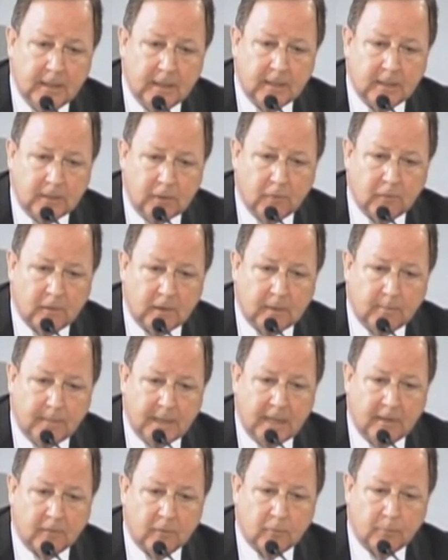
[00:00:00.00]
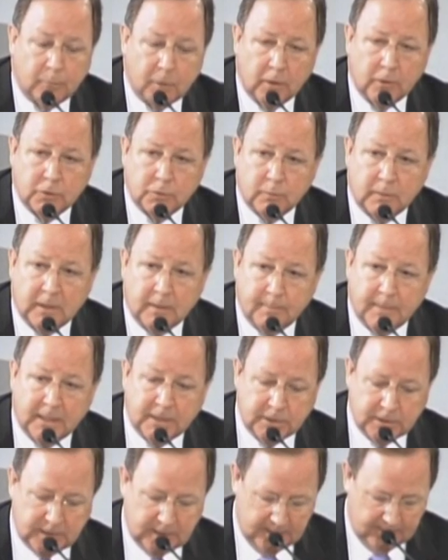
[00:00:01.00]
using a balanced approach when the
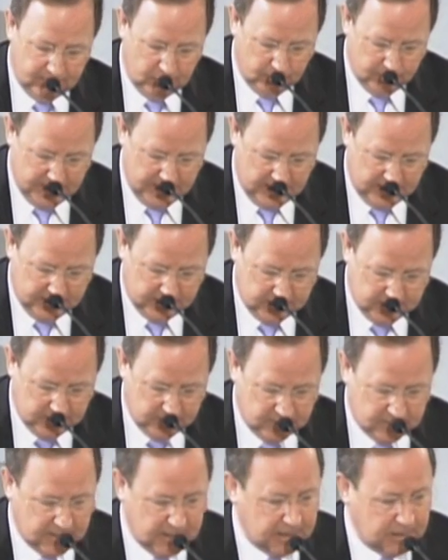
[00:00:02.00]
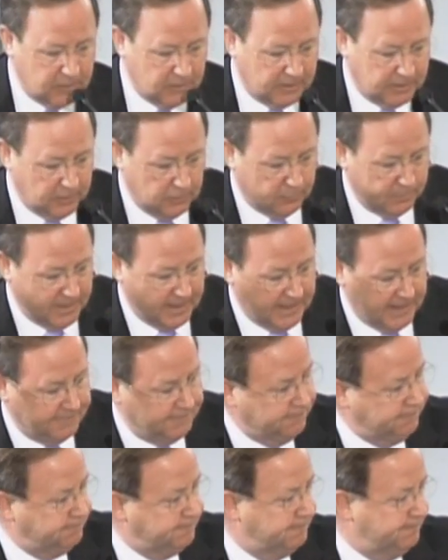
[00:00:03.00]
budget never balances? Thank you. I yield back.
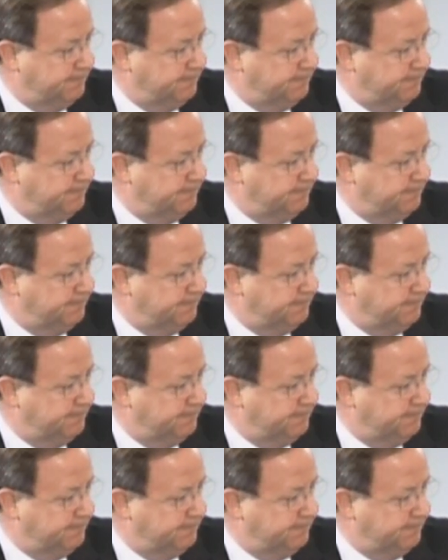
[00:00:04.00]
